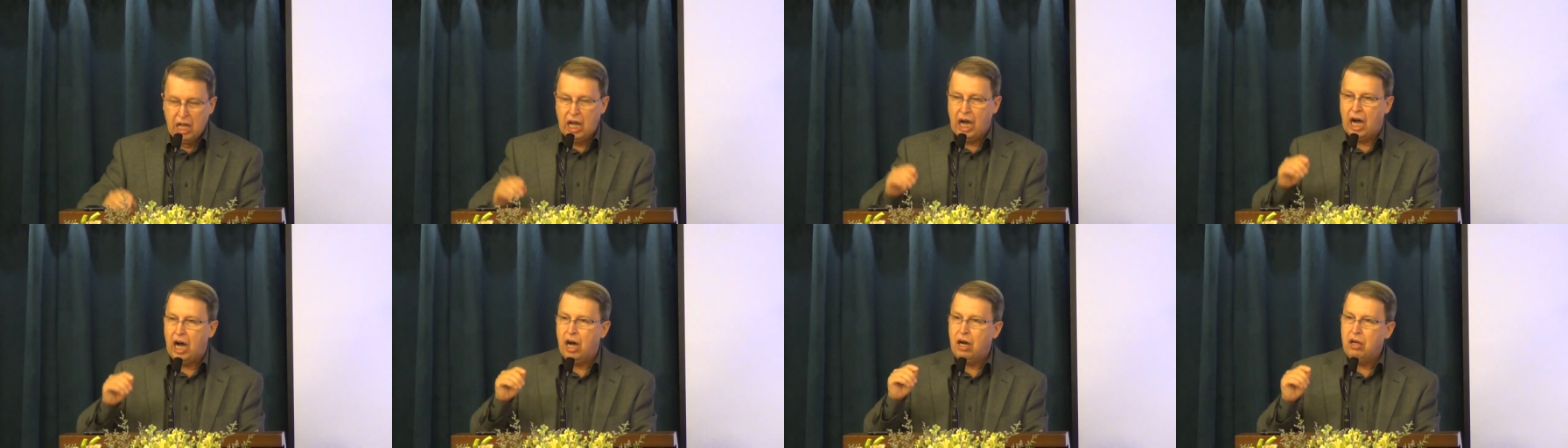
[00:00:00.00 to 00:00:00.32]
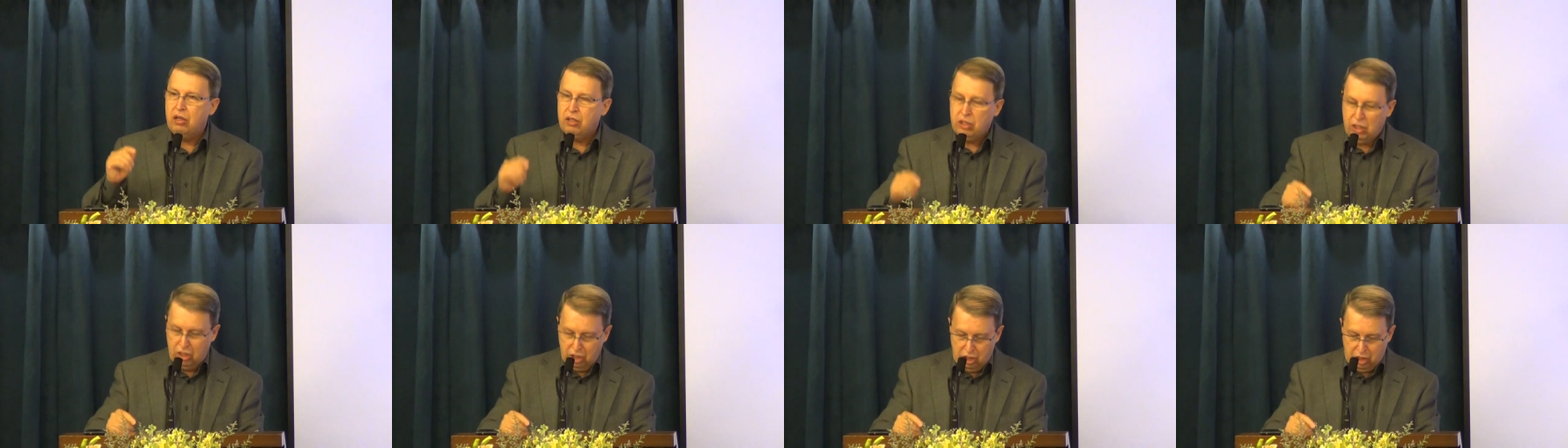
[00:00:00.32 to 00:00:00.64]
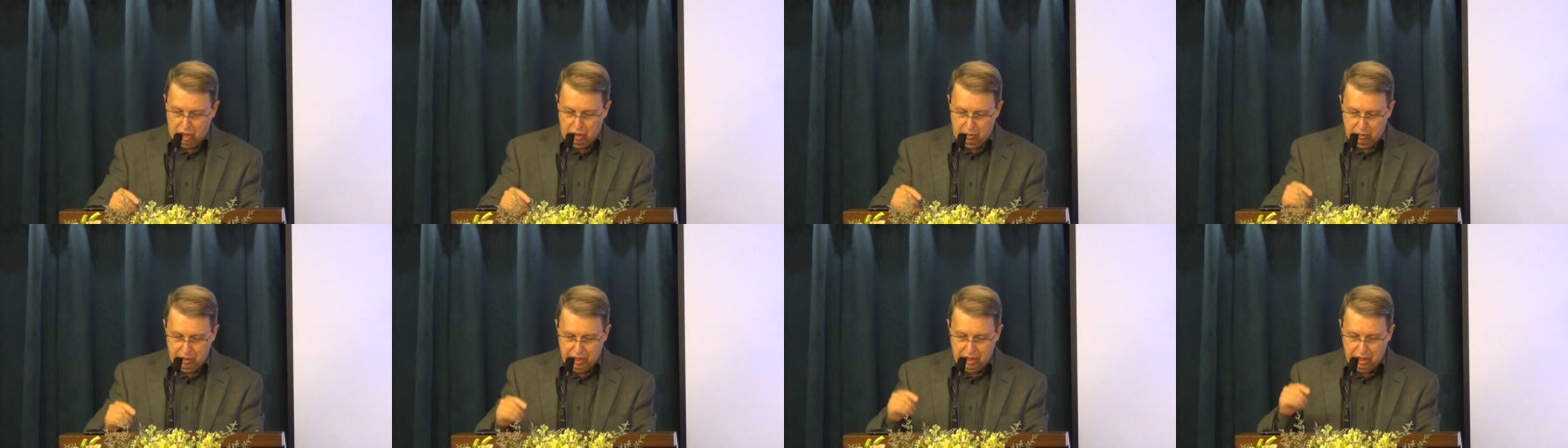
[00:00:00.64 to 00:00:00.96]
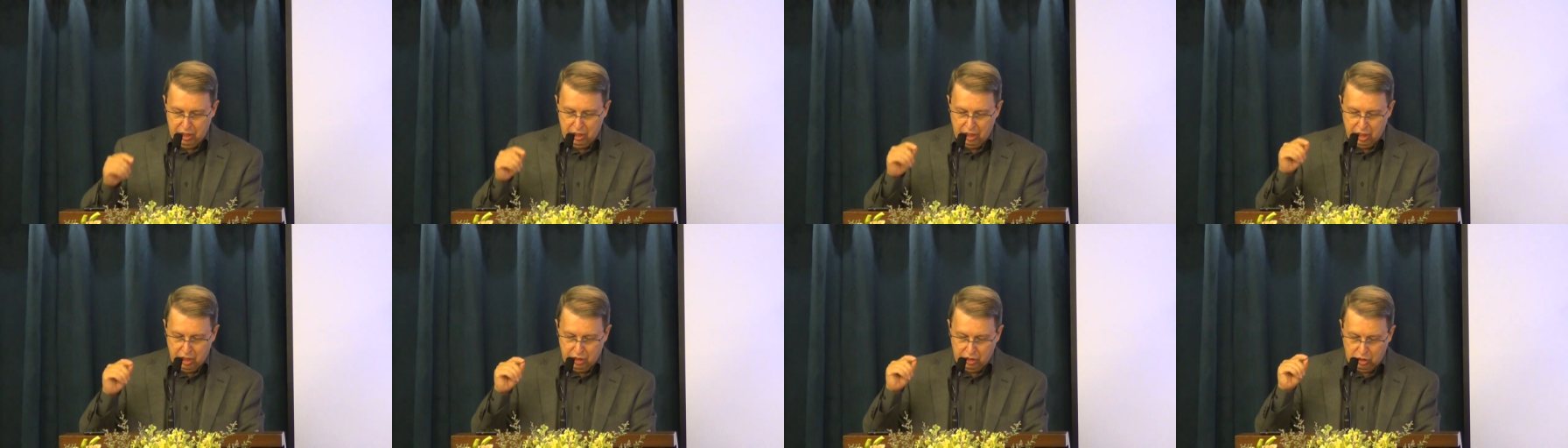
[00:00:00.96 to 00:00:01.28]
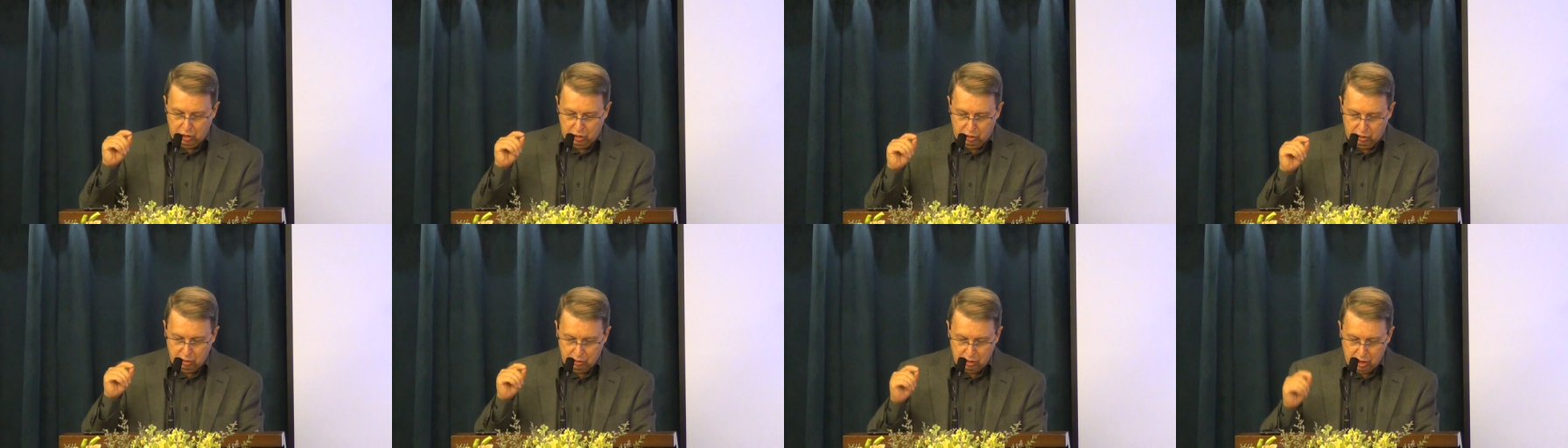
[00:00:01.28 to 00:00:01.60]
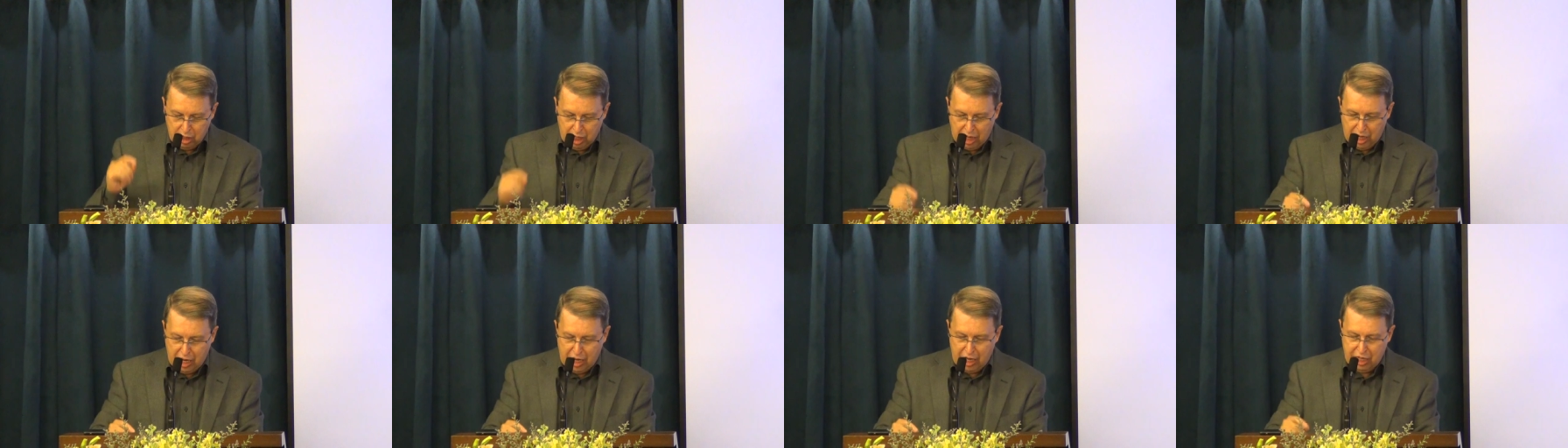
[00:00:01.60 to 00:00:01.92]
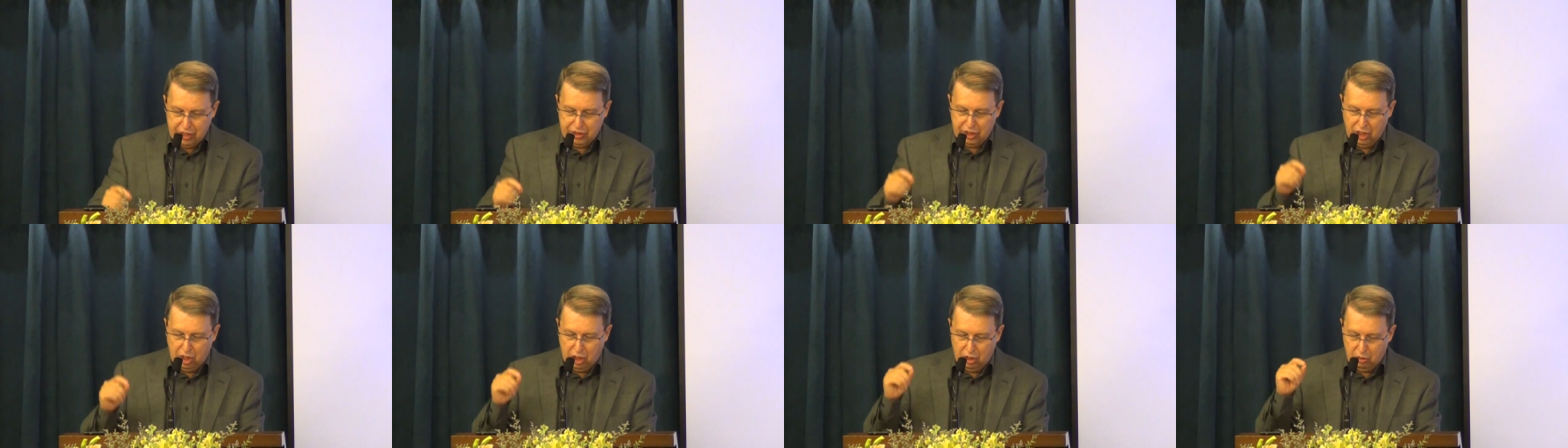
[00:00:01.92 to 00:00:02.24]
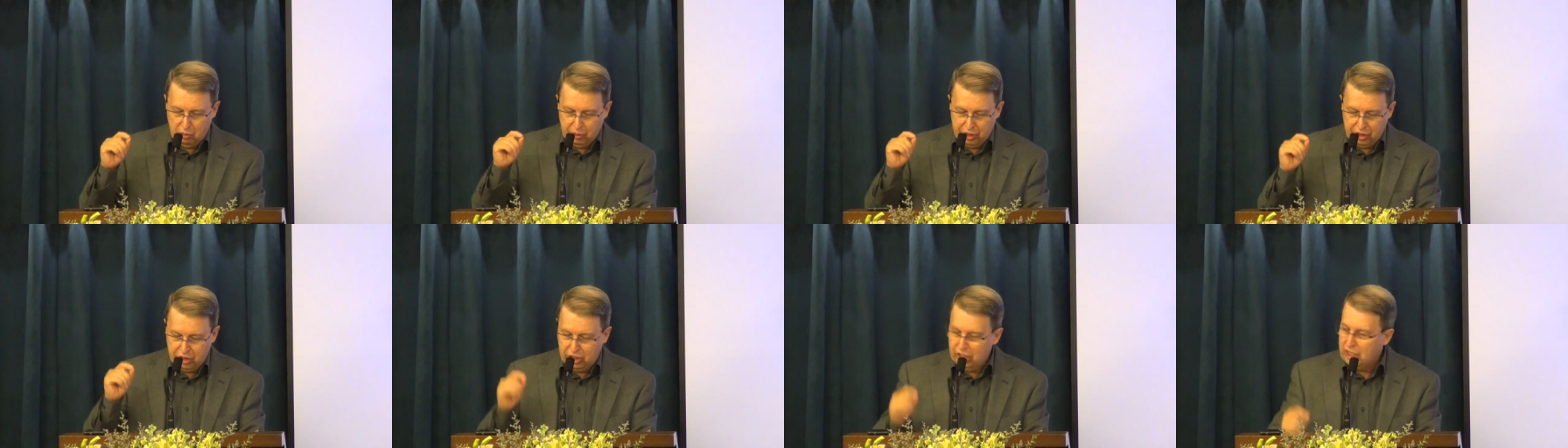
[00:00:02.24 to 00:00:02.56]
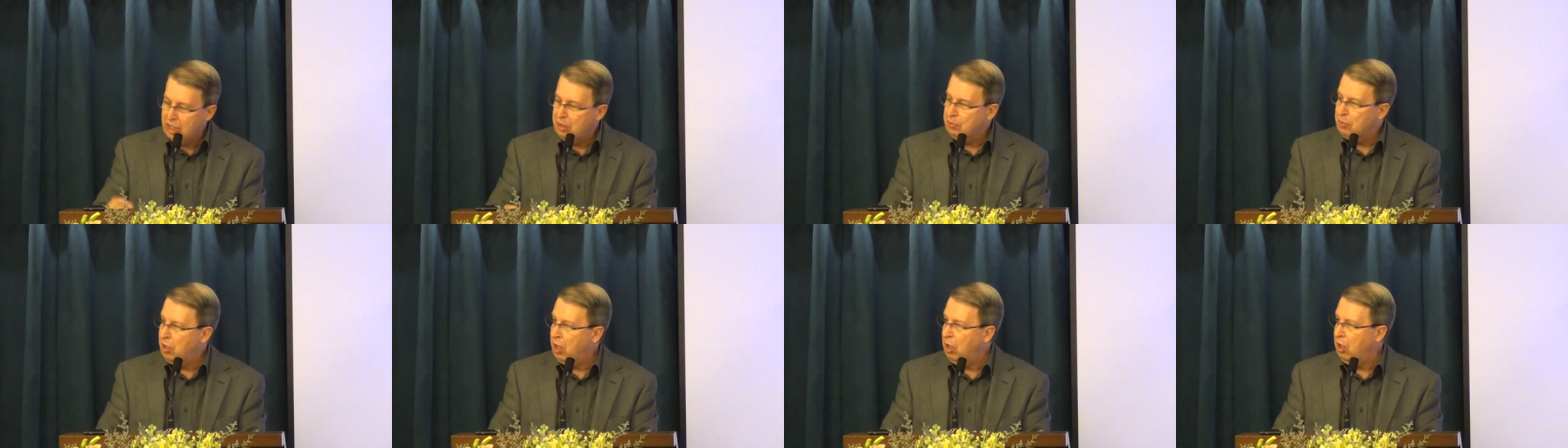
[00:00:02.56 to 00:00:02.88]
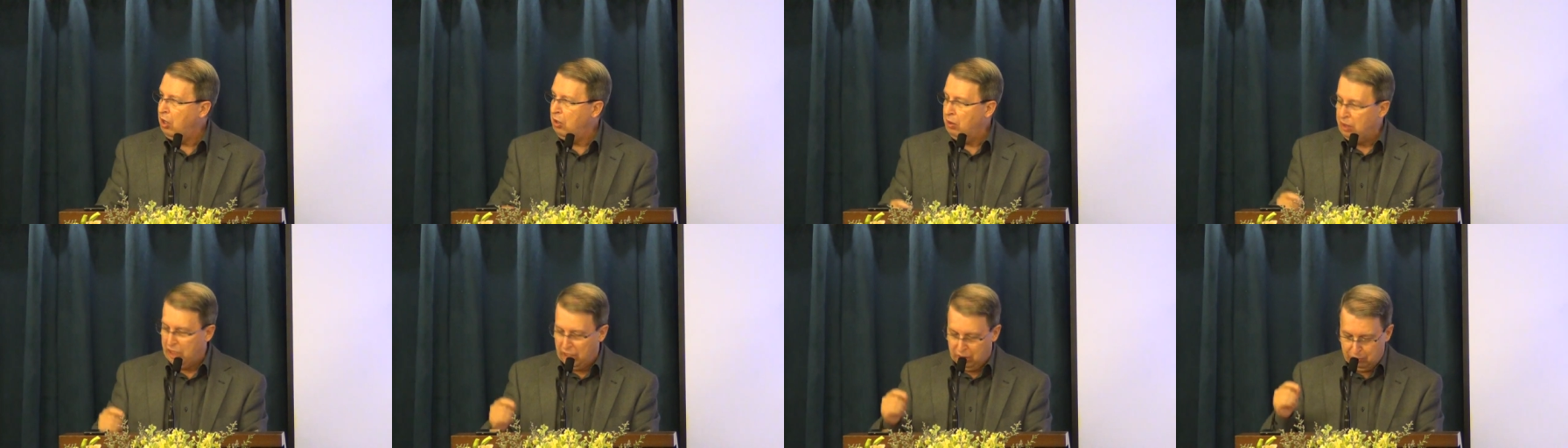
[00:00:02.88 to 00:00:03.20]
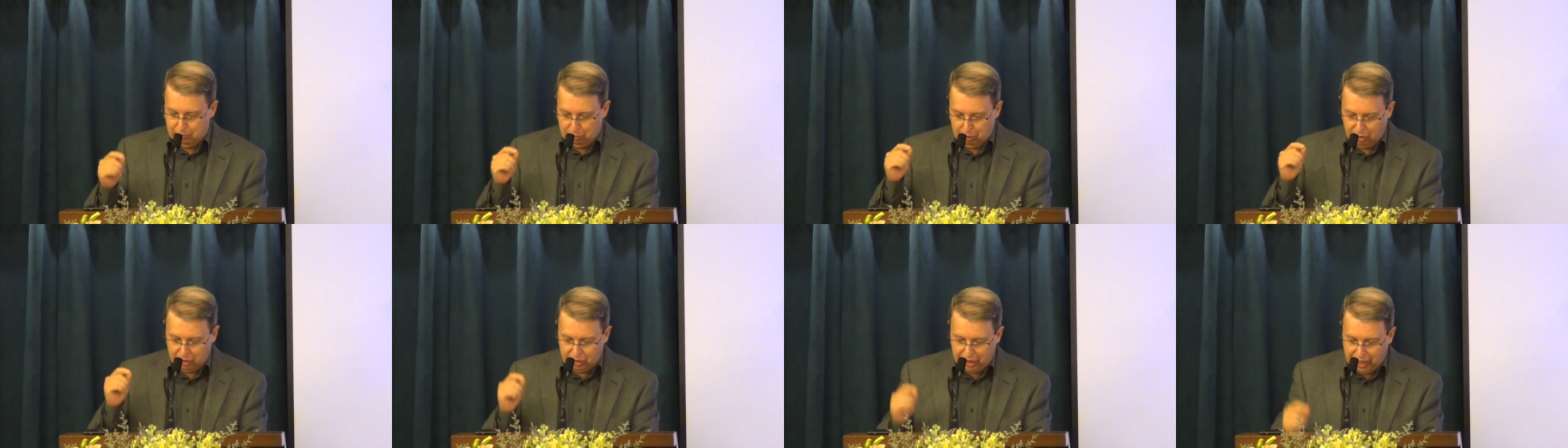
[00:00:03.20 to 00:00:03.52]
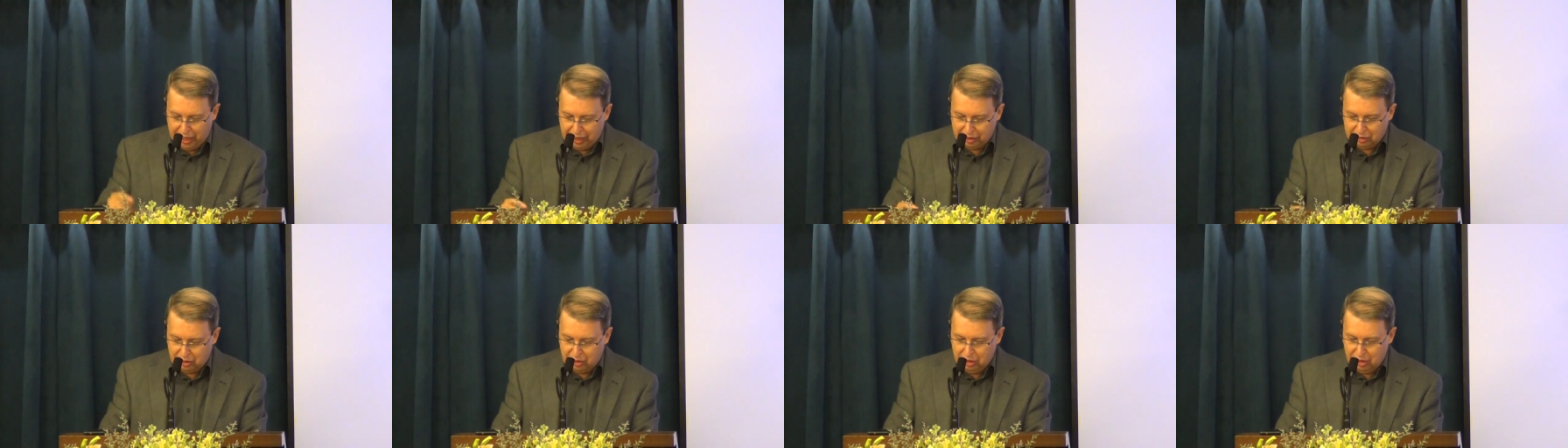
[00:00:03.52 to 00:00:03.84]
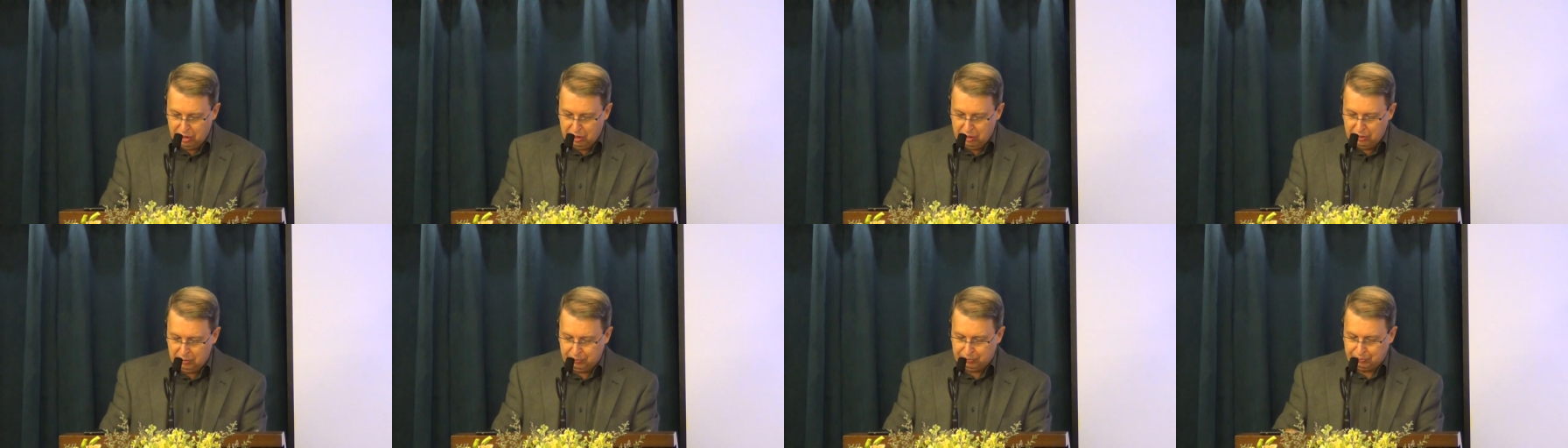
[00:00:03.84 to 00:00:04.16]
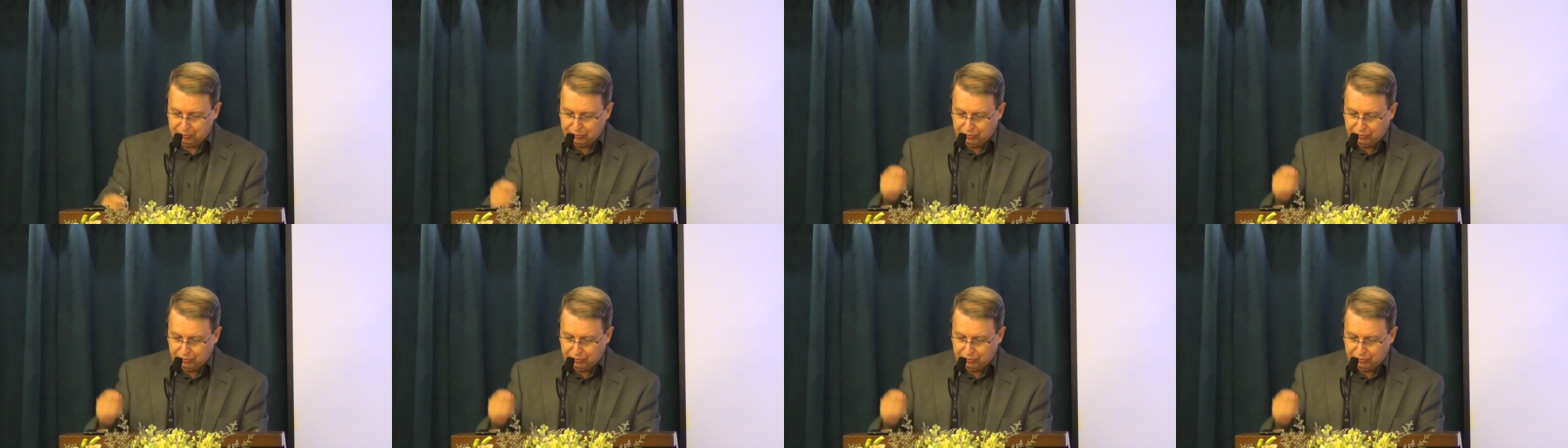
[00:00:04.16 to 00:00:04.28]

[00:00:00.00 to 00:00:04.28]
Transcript: All glory to God, our Redeemer and Protector.